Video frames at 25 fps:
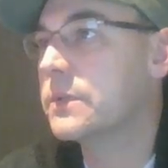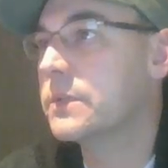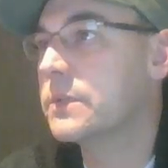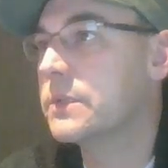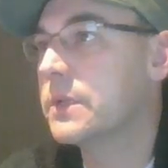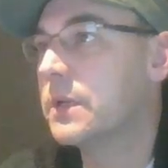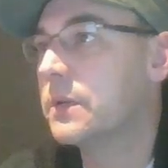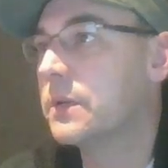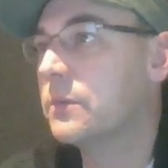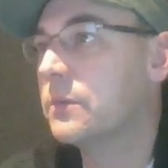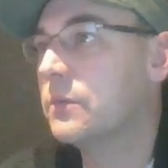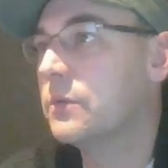
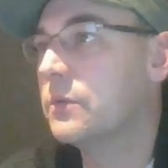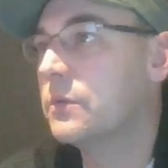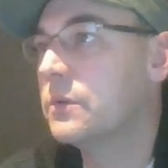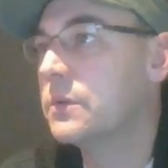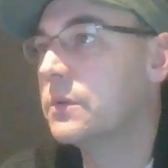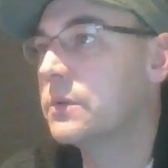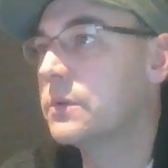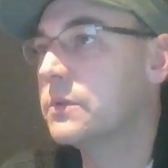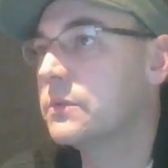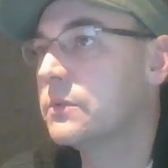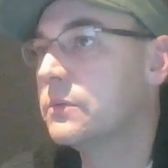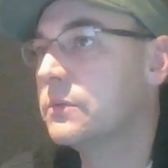attack
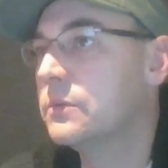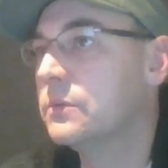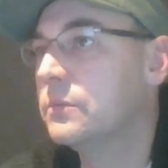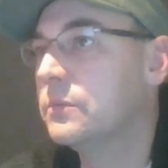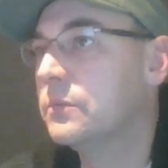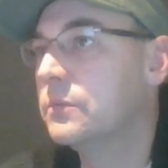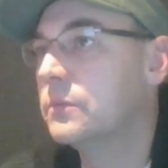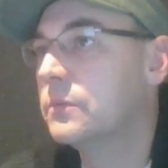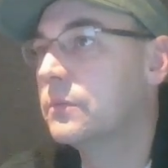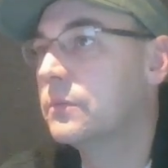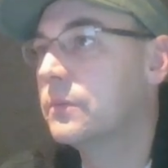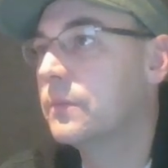wise. Ooh,
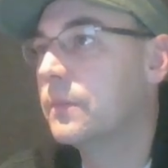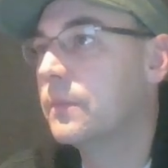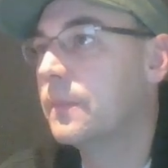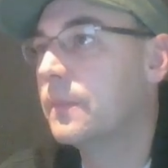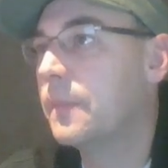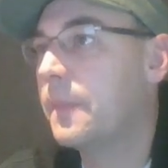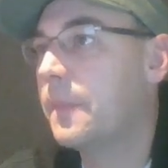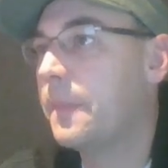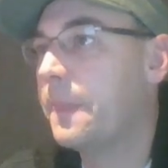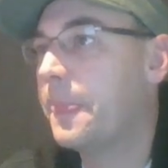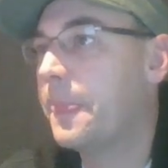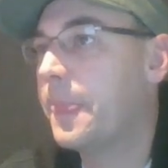
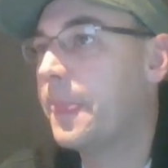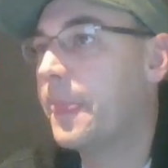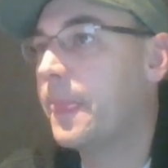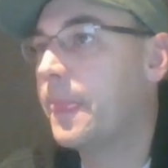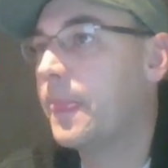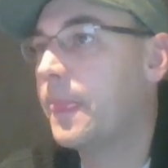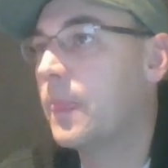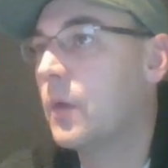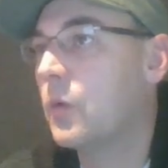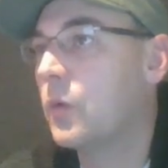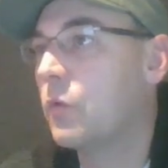not